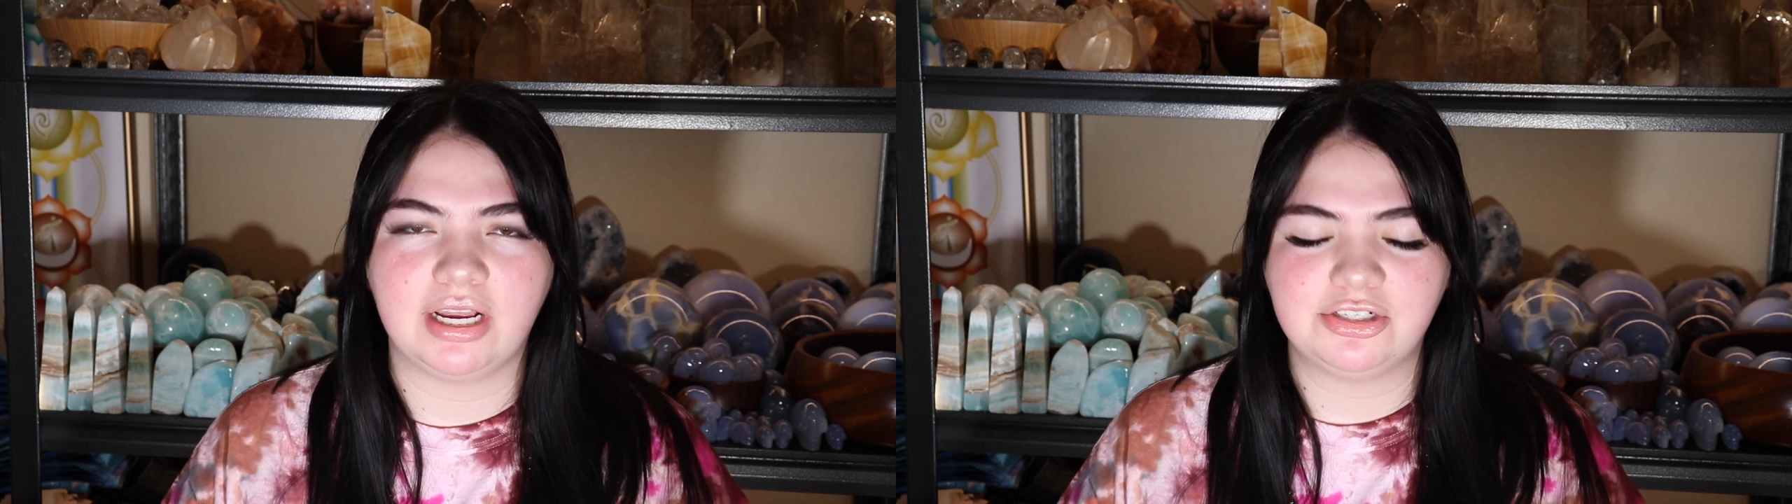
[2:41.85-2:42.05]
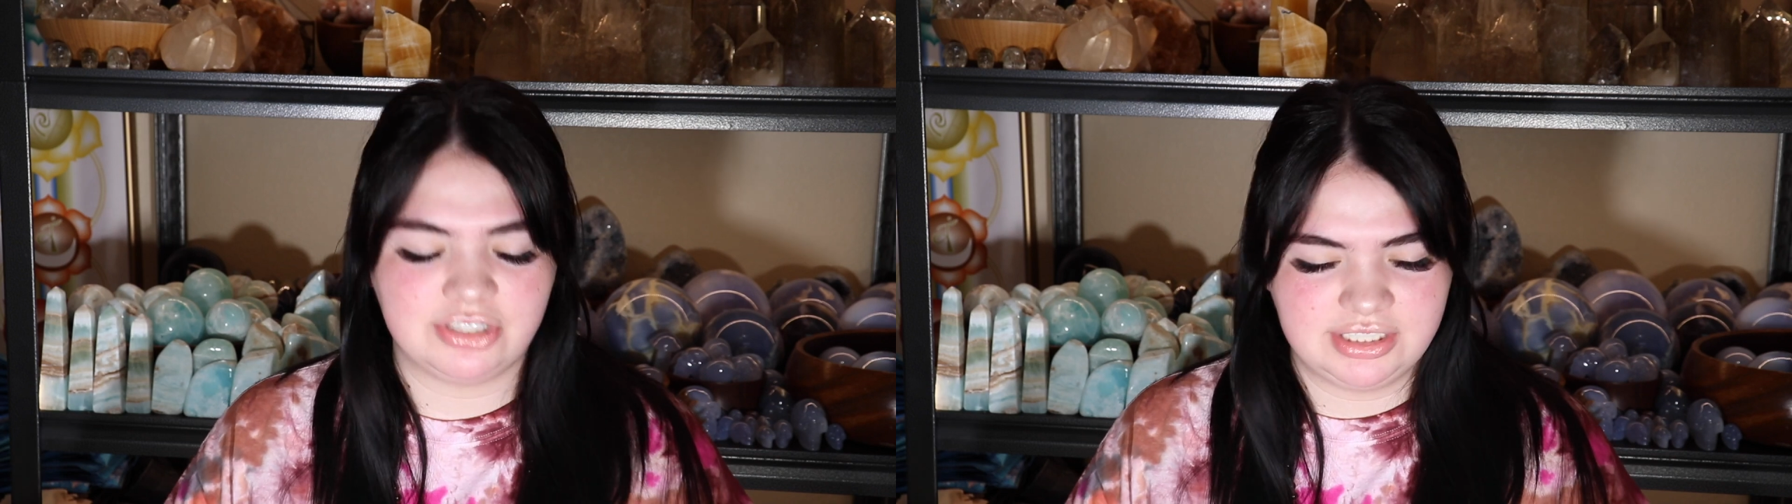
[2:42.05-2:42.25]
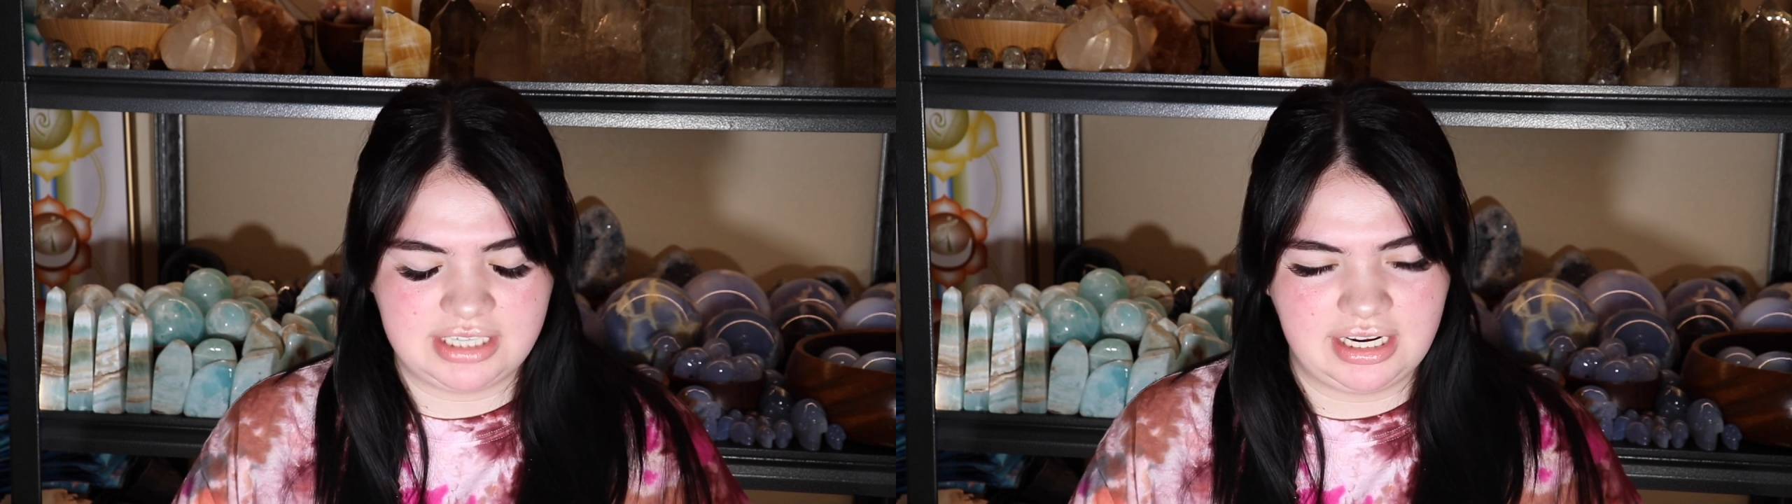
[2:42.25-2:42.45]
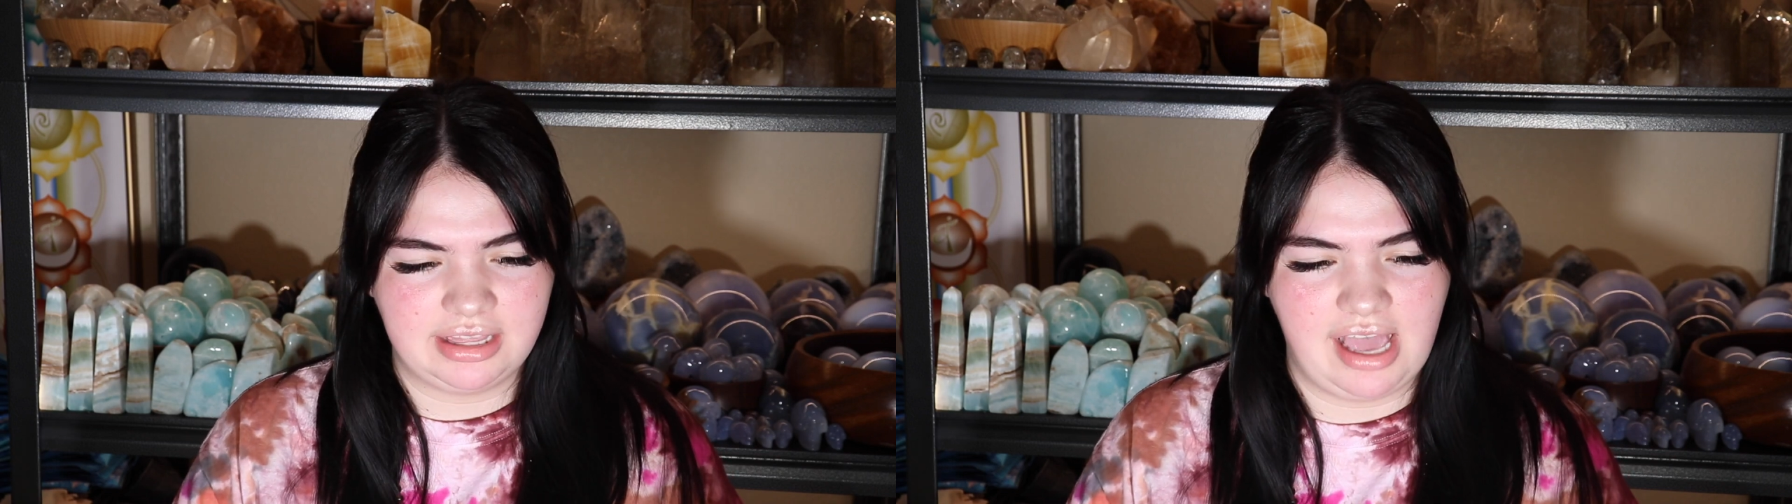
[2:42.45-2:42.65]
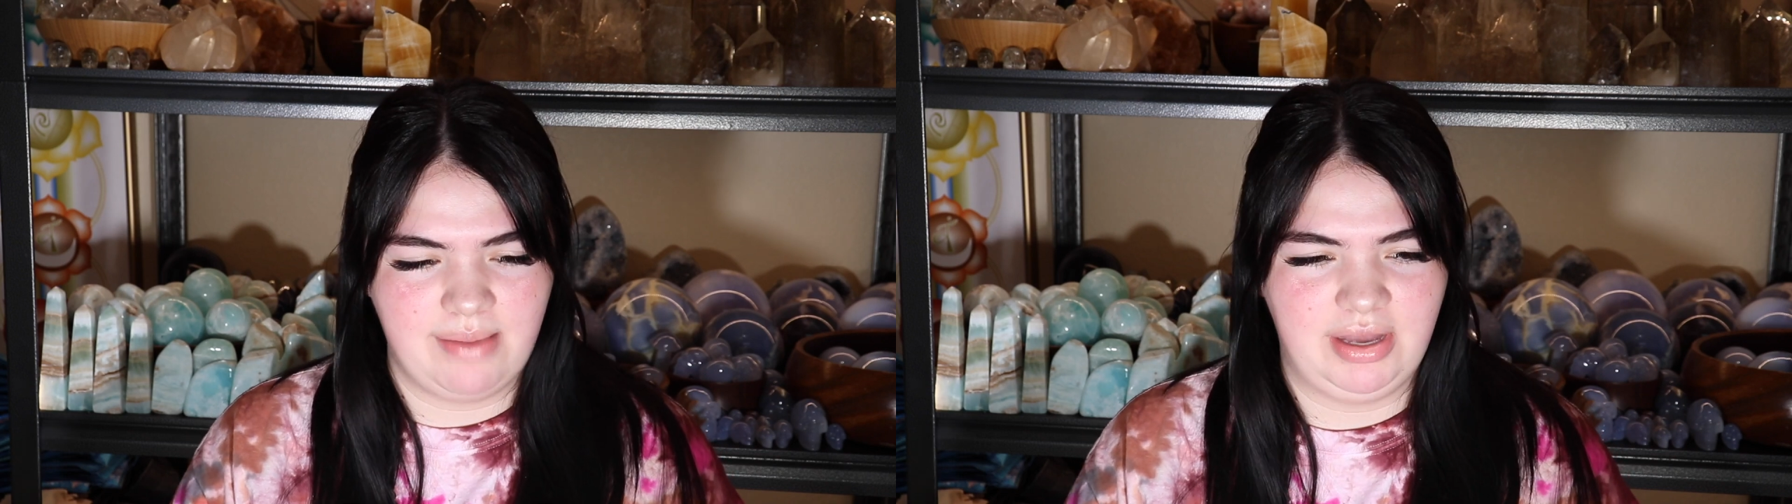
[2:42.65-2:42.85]
interested
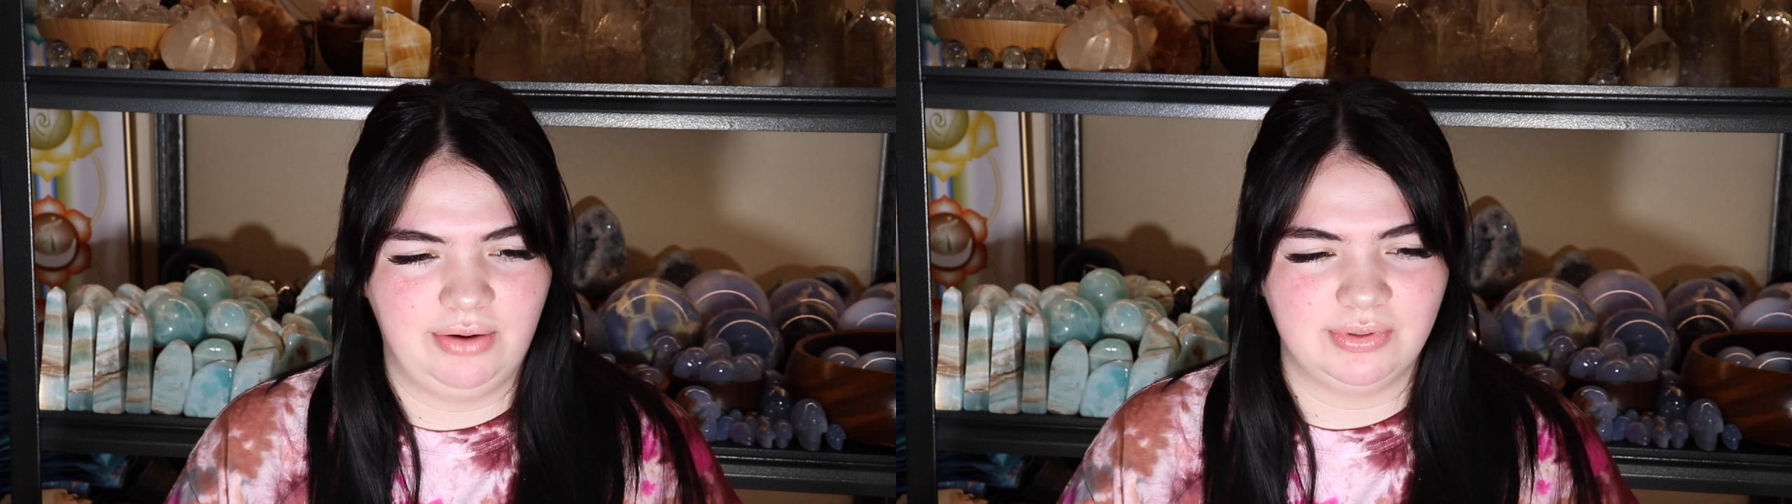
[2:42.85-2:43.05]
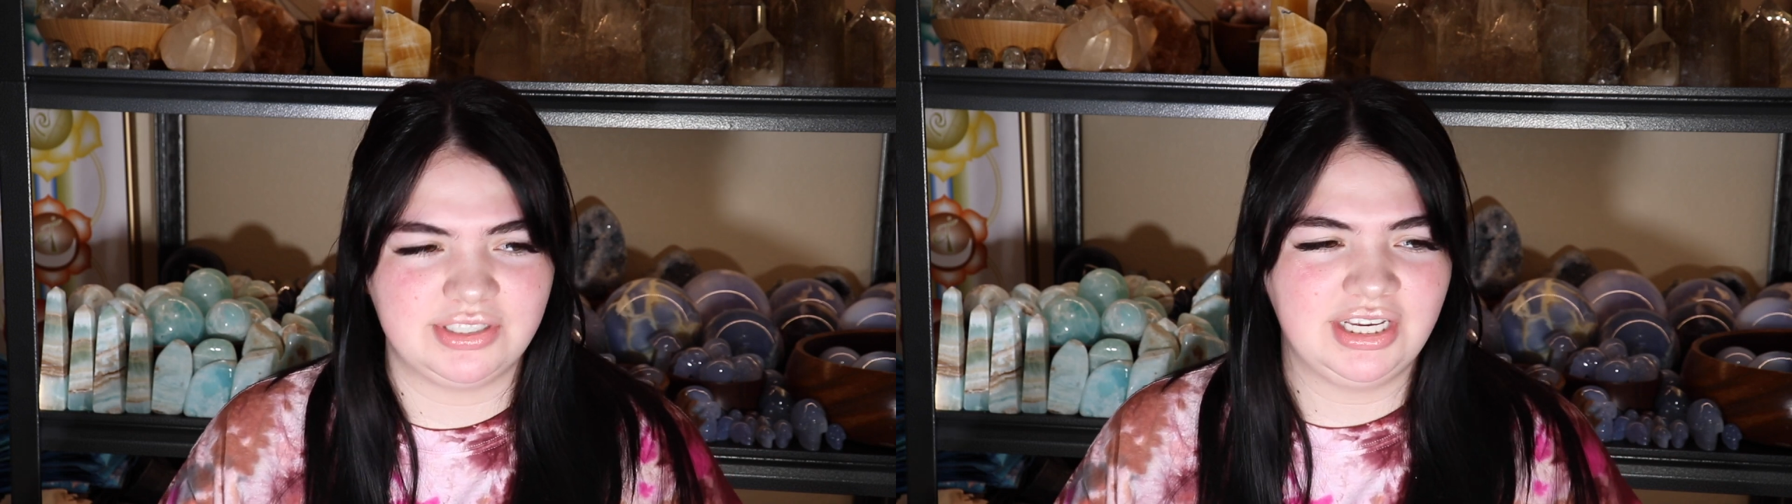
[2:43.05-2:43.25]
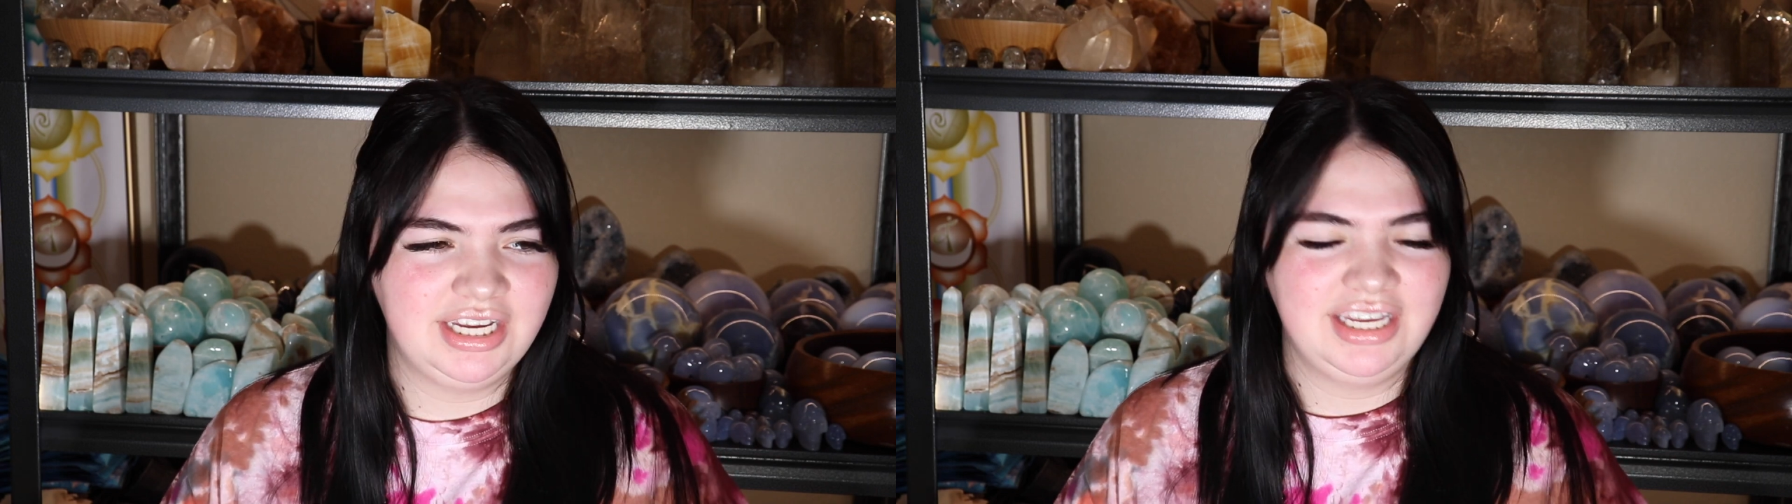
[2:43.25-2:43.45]
in them, and it was